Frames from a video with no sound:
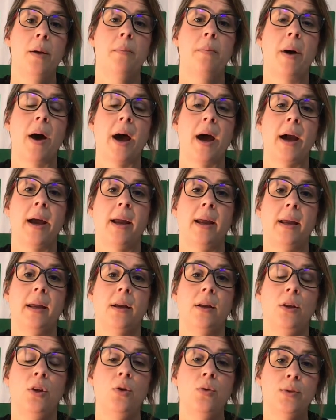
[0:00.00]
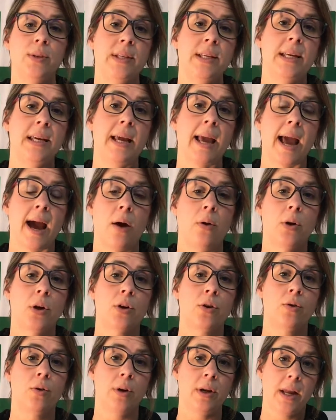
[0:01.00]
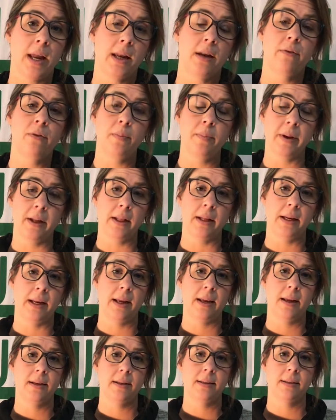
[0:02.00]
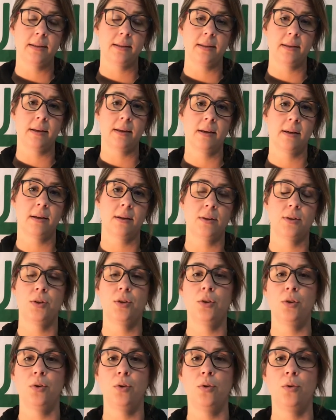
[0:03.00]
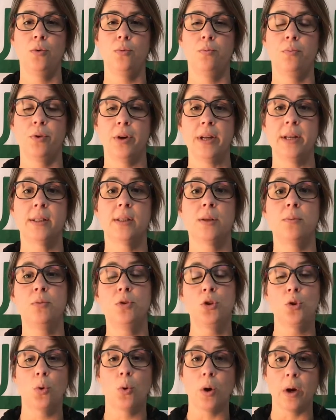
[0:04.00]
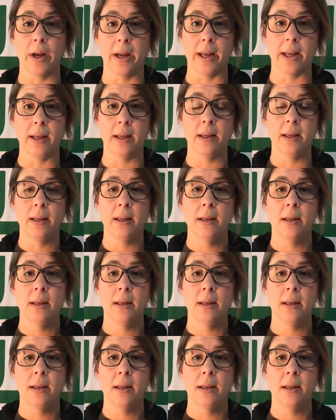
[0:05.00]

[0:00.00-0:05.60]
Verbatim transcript: by using our creative abilities to bring some joy